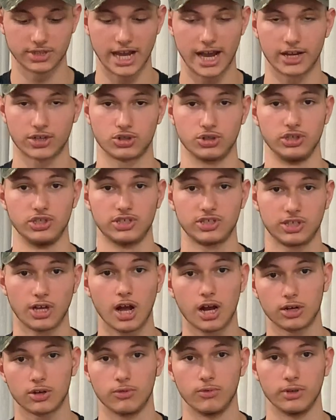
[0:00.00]
actually
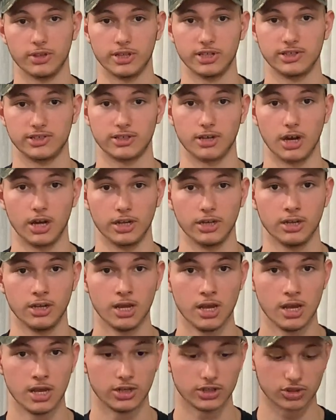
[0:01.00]
stock with this gun,
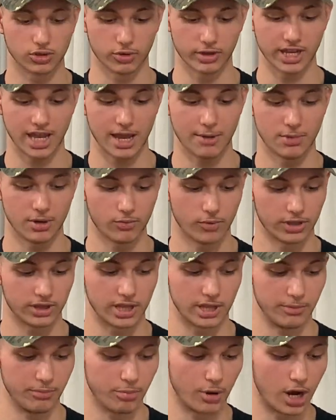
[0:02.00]
so it came in with
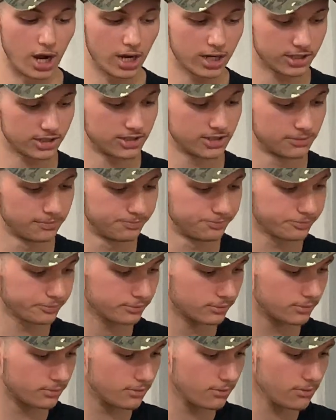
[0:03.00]
a box.
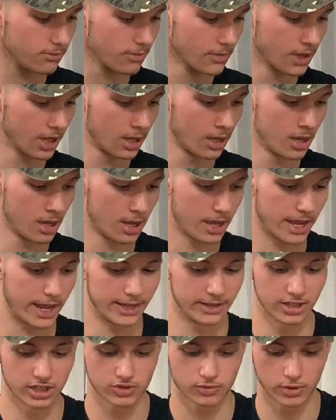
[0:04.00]

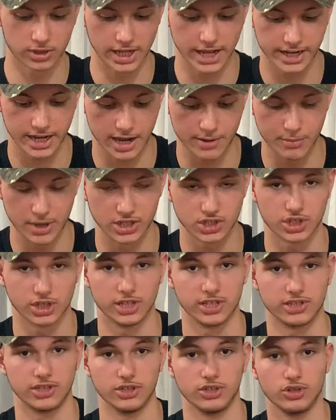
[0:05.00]
And this one, like I mentioned,
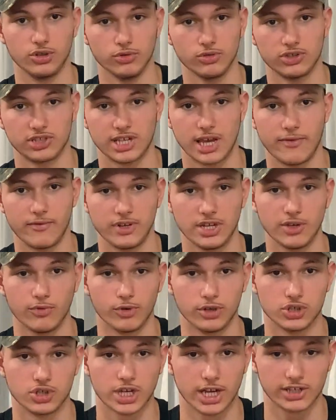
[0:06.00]
is the 270
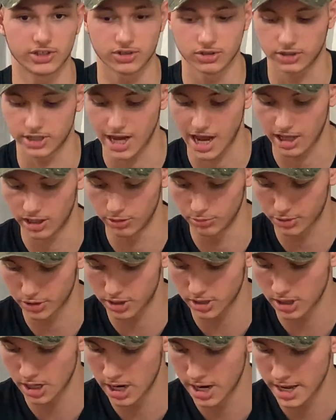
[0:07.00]
Winchester
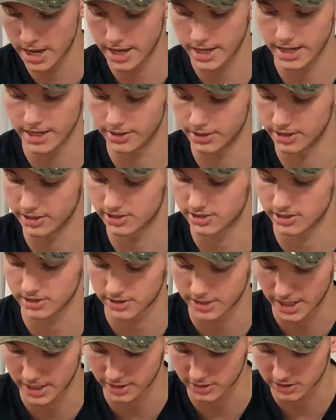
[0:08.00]
caliber in the
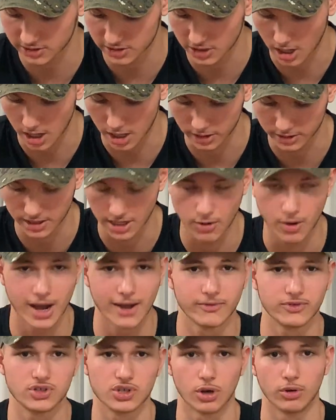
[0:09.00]
synthetic stock. Now
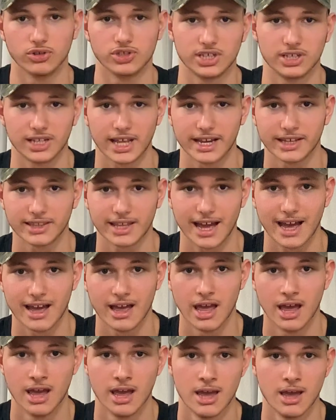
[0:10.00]
I've chosen it like
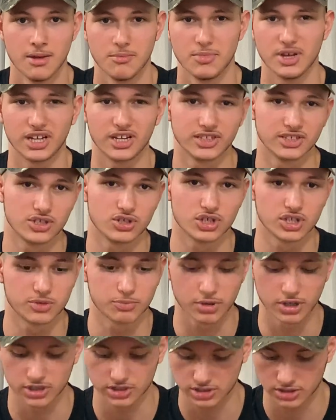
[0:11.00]
that because it just
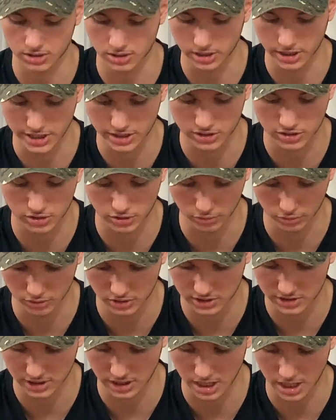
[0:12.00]
personally
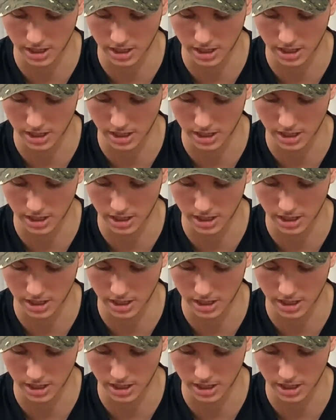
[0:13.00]
suits